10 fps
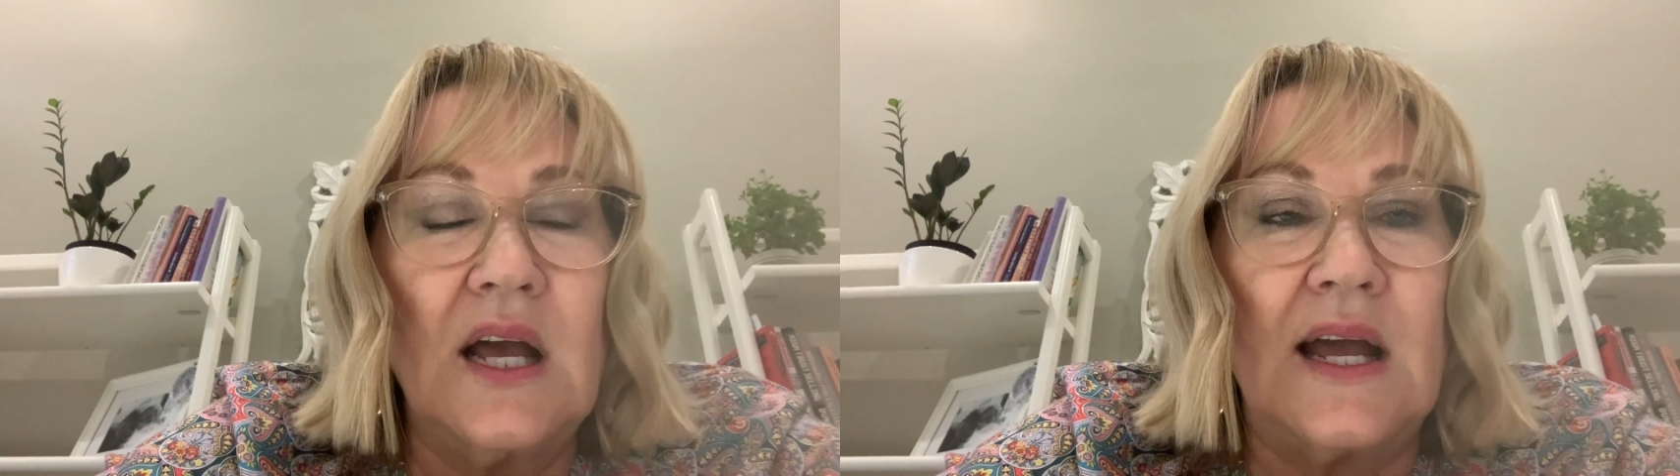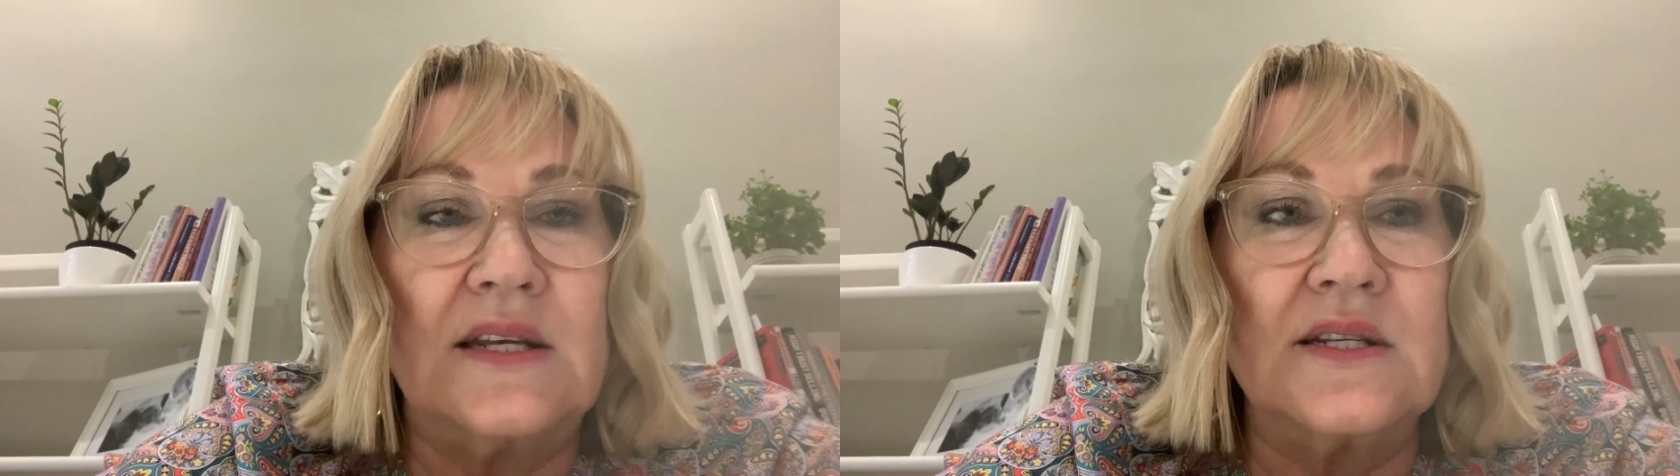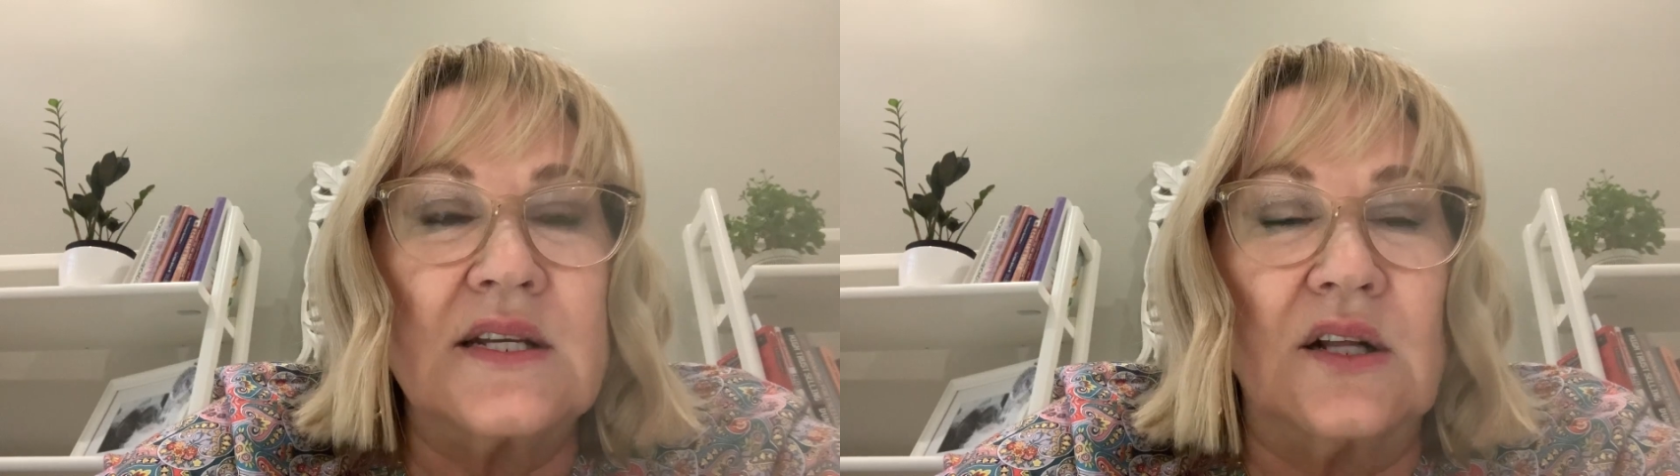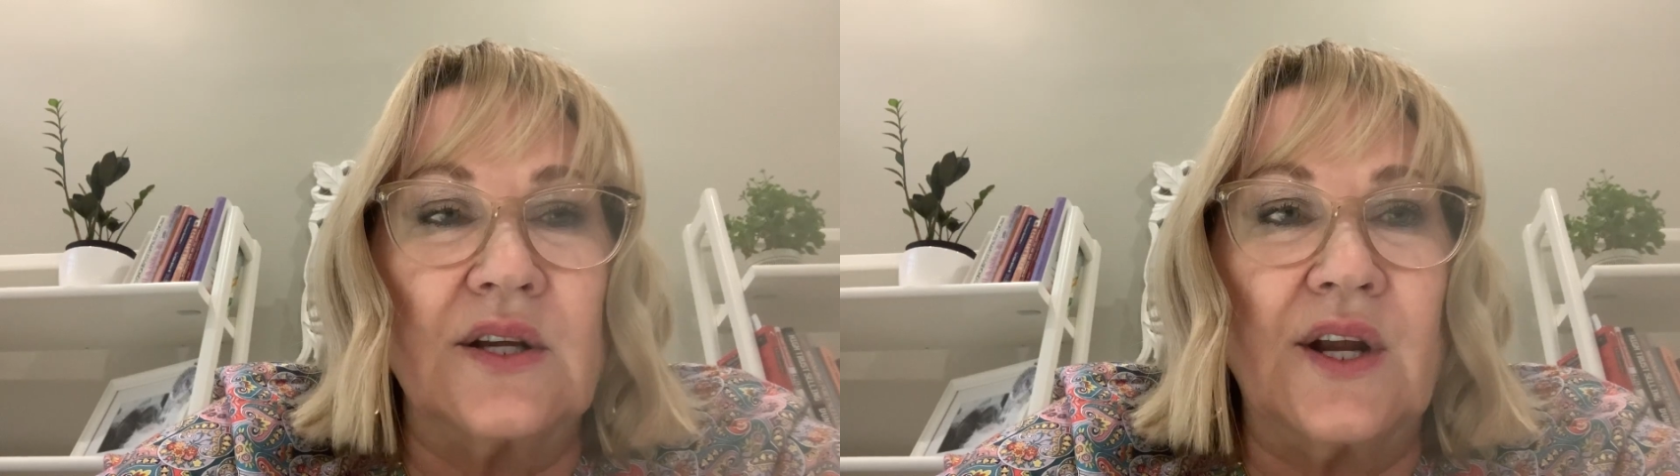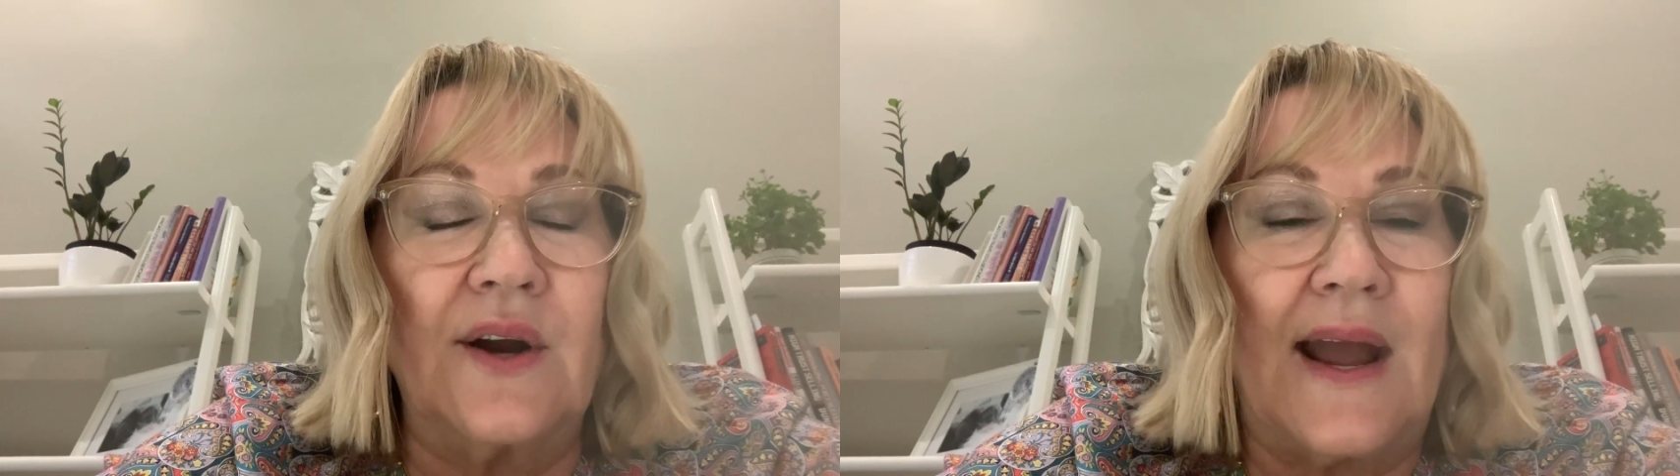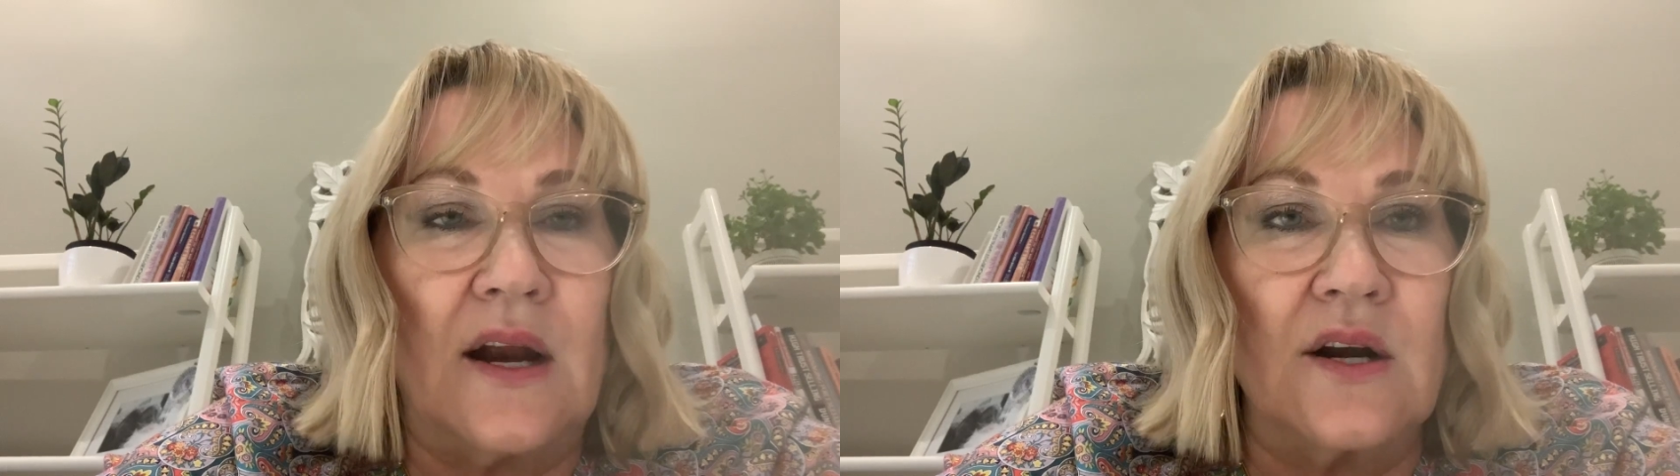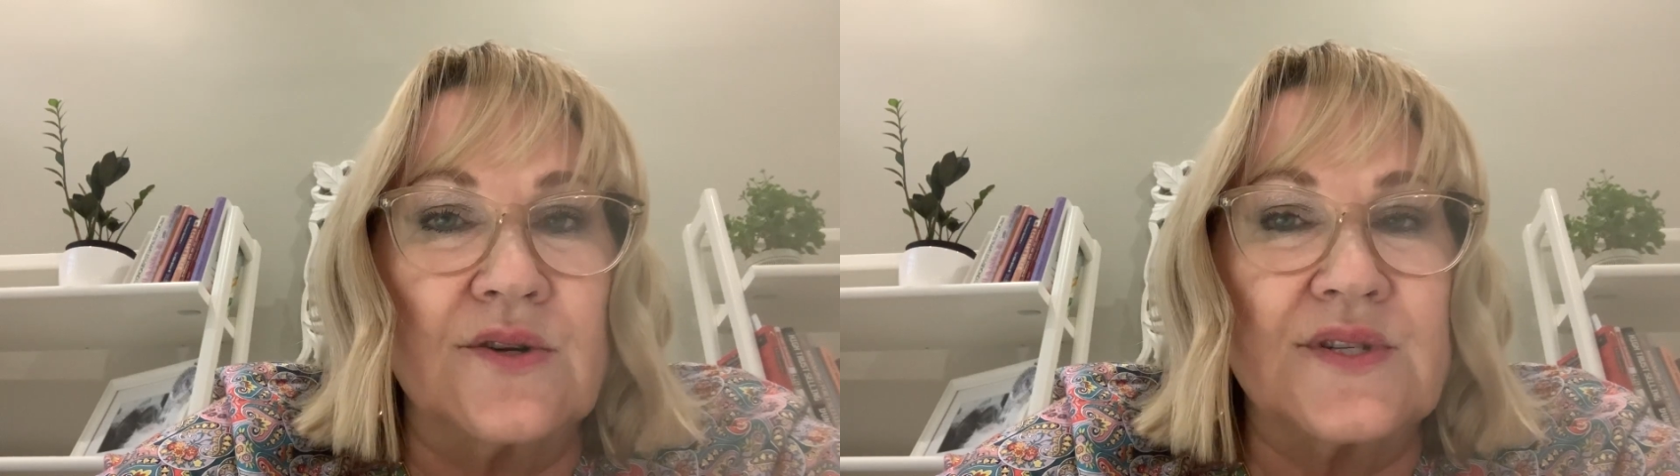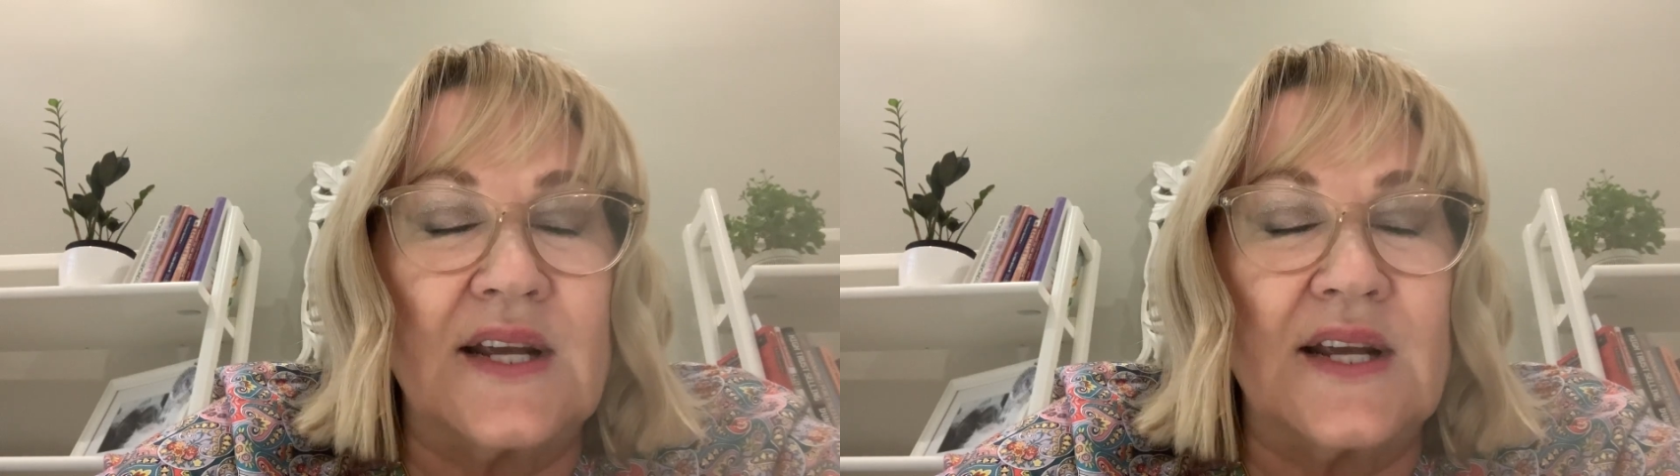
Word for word: until your heirs